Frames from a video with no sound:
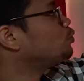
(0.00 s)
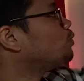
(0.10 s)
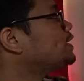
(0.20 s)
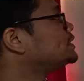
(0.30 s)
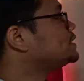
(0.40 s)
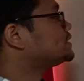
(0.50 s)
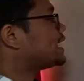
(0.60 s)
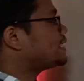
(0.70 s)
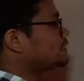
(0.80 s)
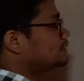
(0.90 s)
what is the
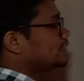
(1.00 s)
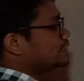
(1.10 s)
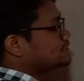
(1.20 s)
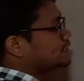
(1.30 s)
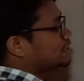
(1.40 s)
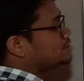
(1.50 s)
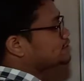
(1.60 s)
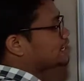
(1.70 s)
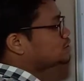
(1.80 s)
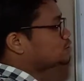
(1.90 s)
sign? There is negative
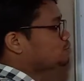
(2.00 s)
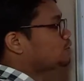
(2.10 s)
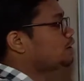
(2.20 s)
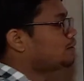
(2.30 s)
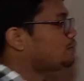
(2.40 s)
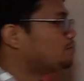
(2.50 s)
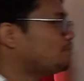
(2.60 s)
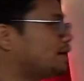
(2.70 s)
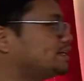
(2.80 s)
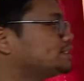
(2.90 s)
sign, so put
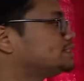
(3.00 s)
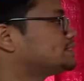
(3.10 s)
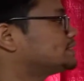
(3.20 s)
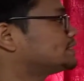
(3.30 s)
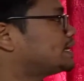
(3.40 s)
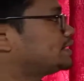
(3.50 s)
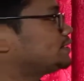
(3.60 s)
minus sign.